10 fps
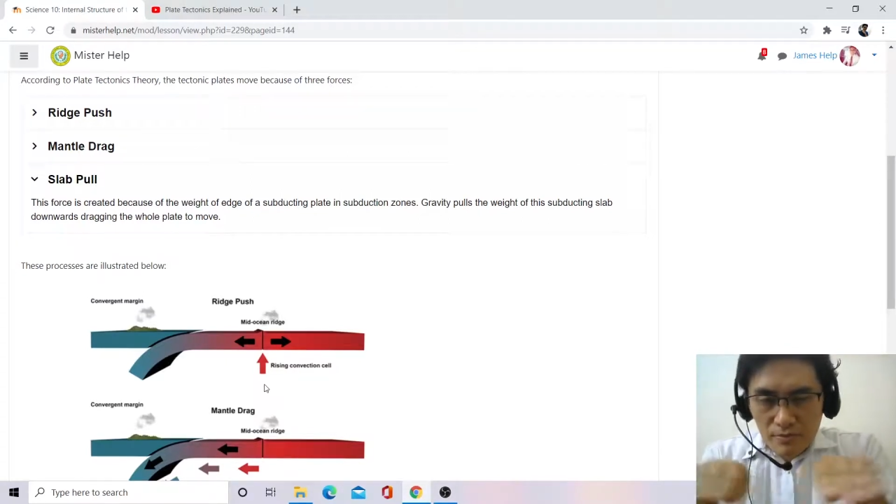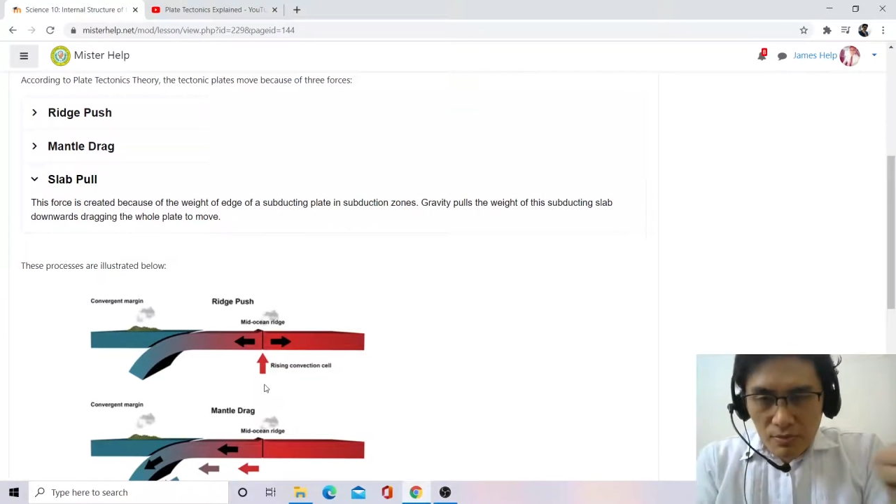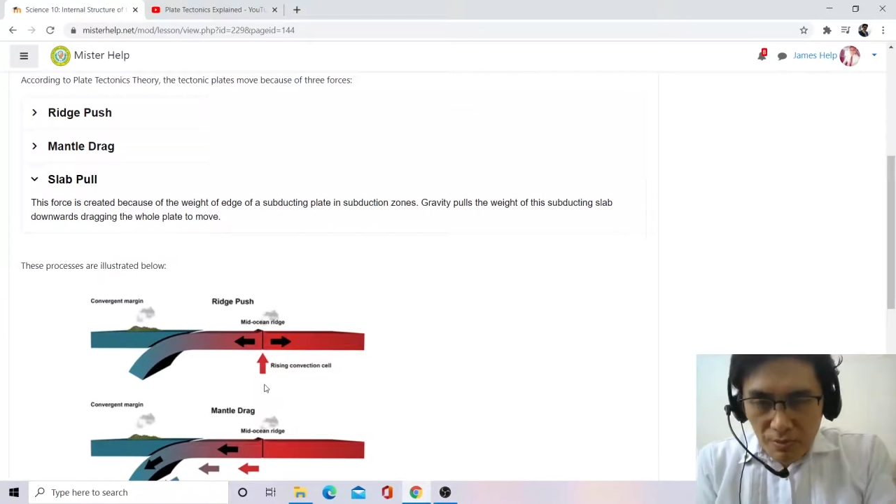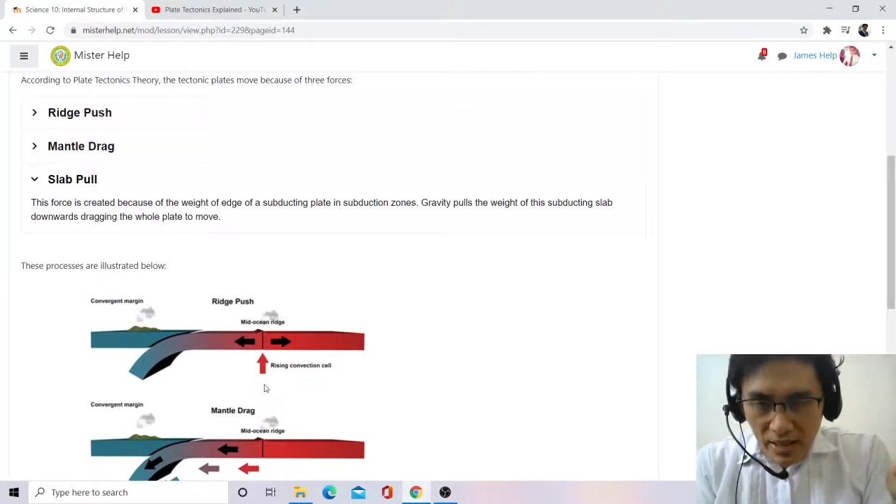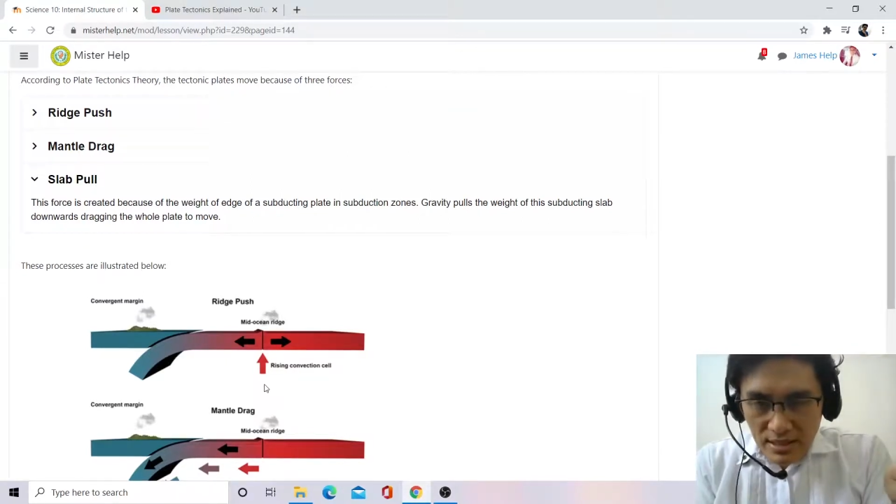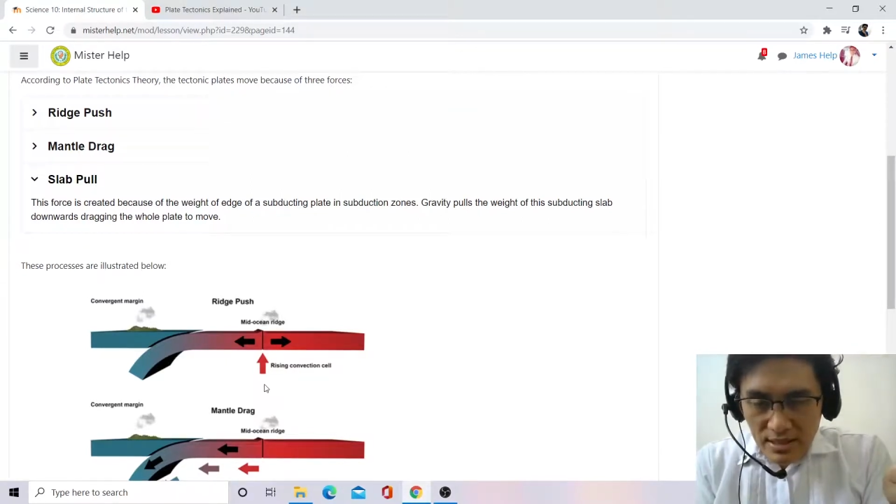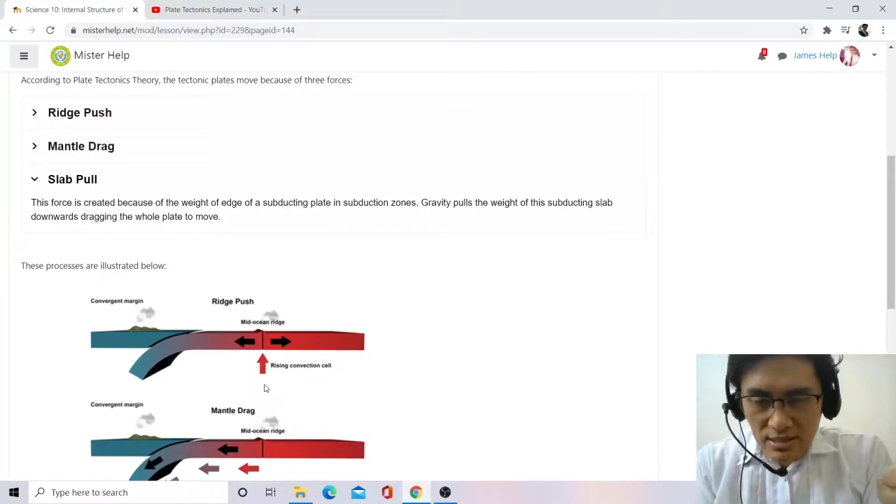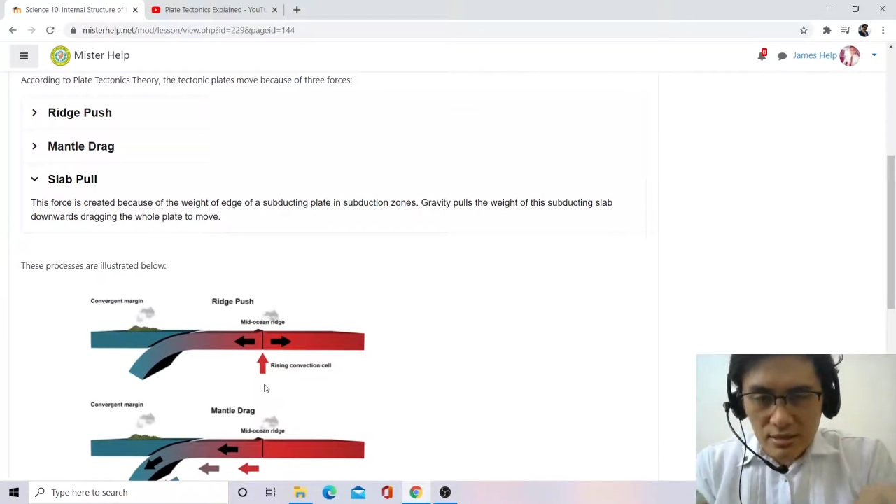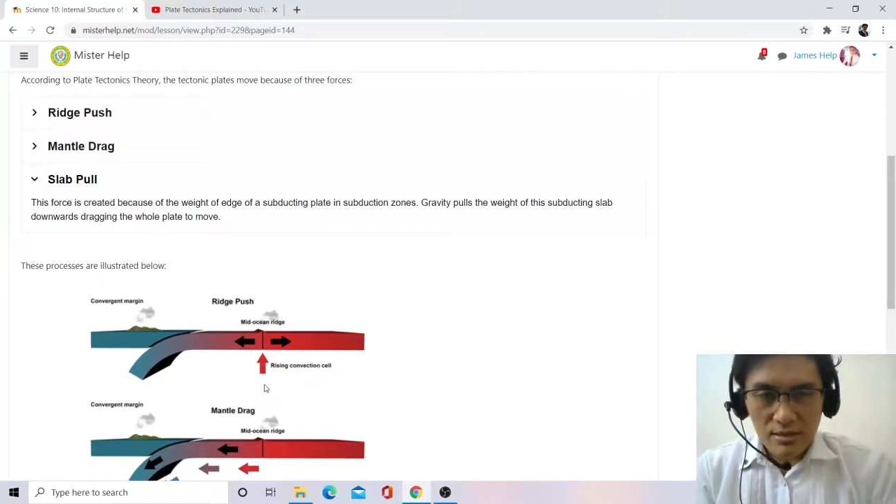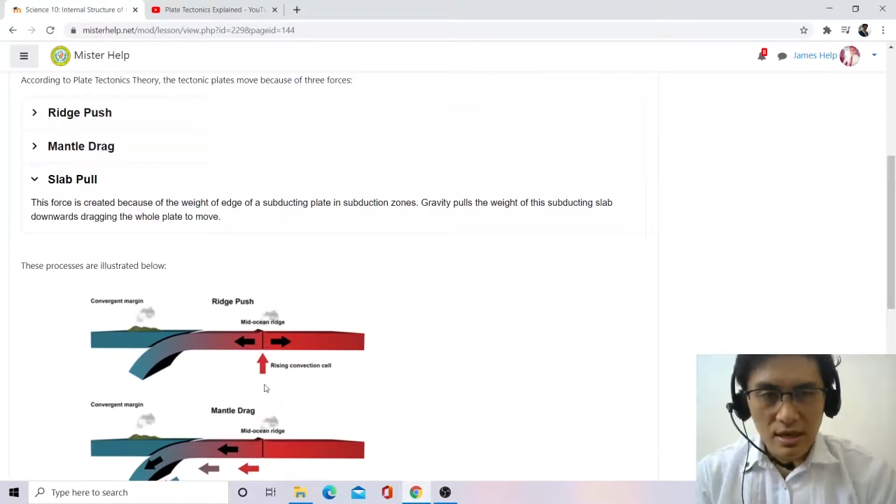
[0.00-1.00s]
plates
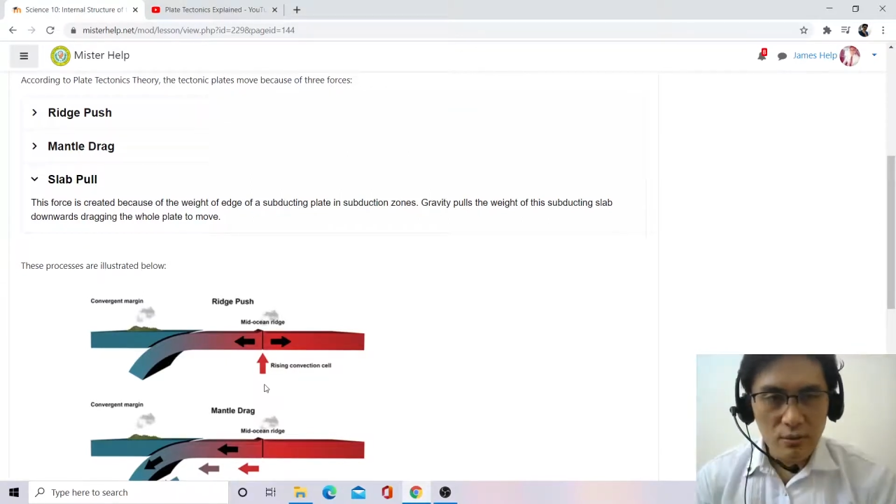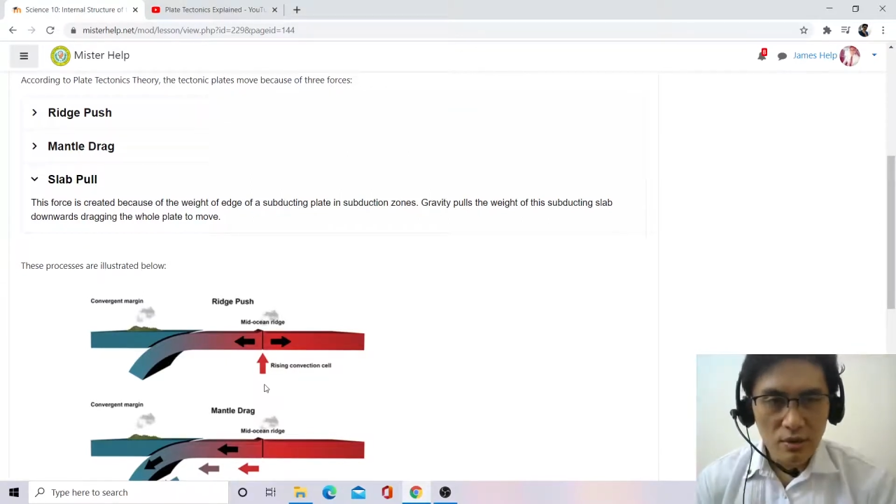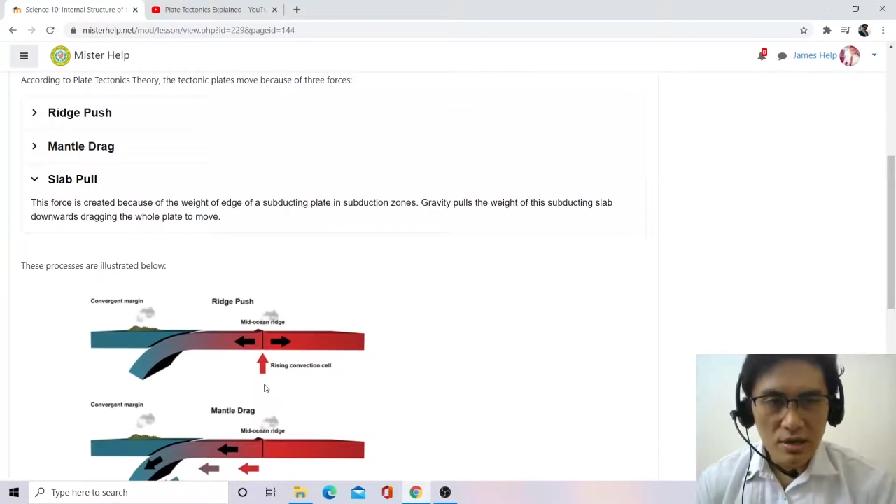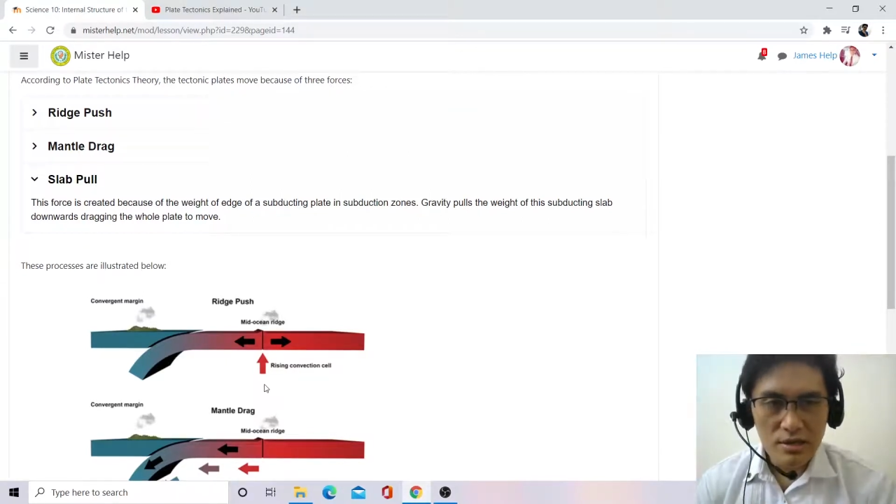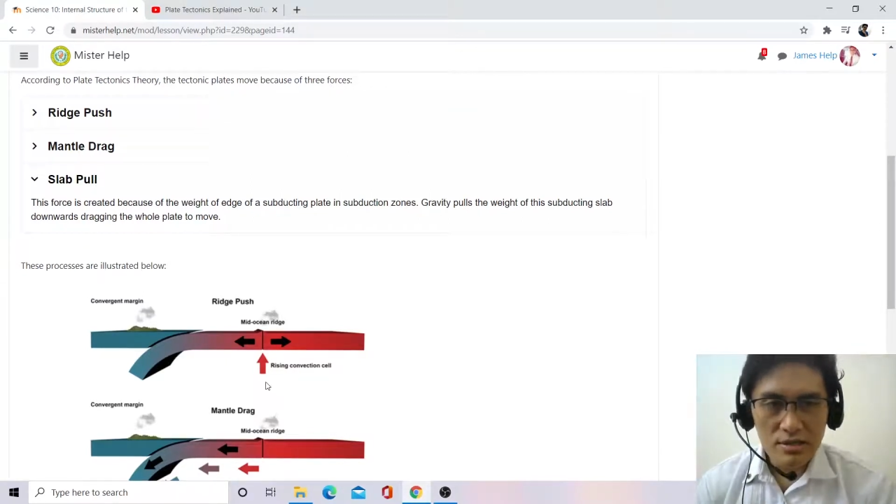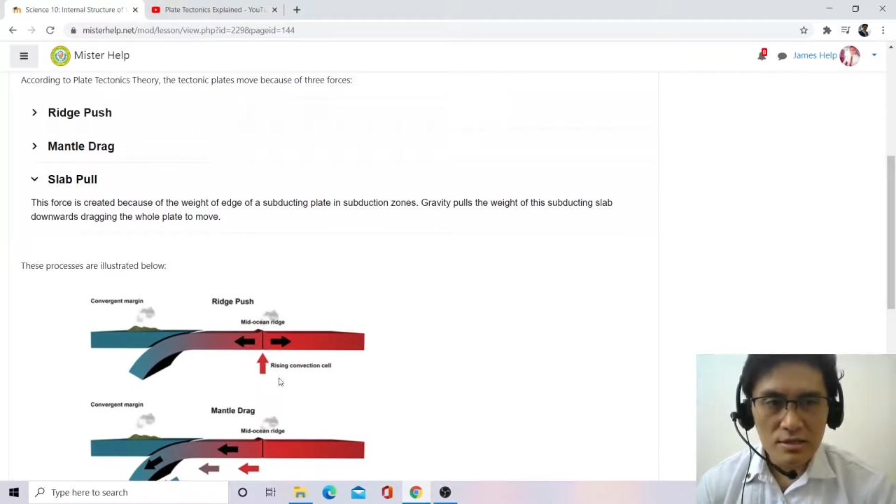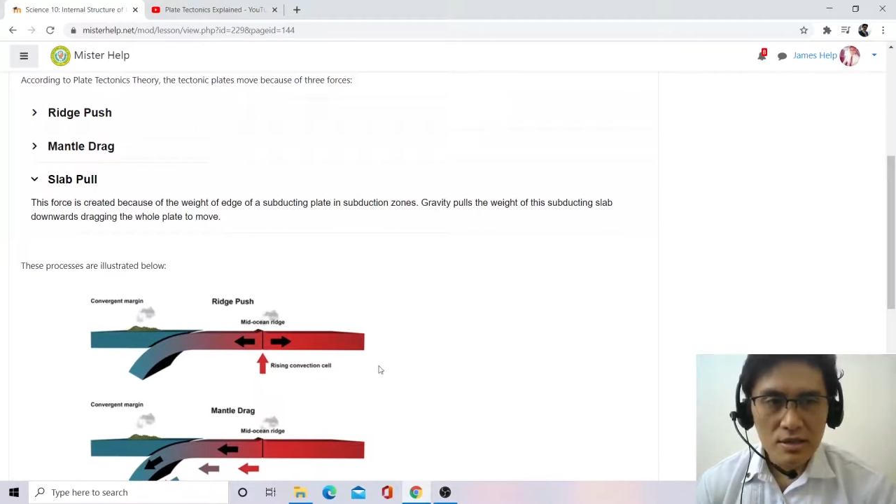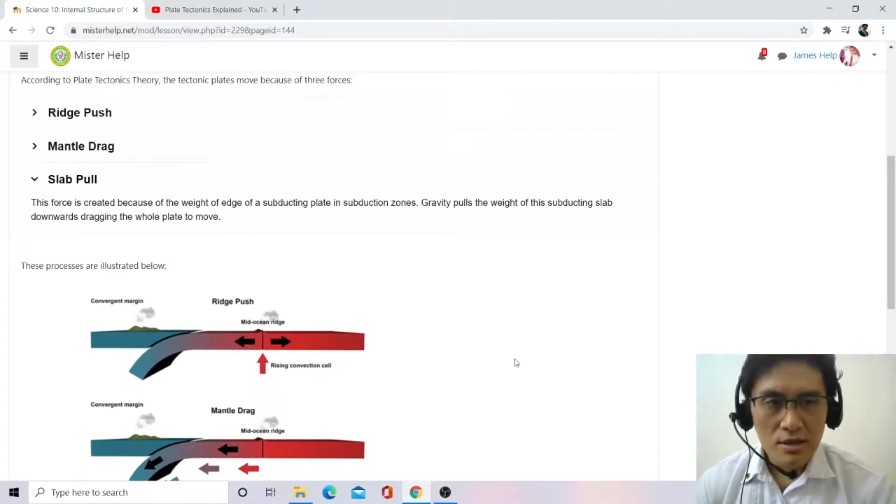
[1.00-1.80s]
sidewards.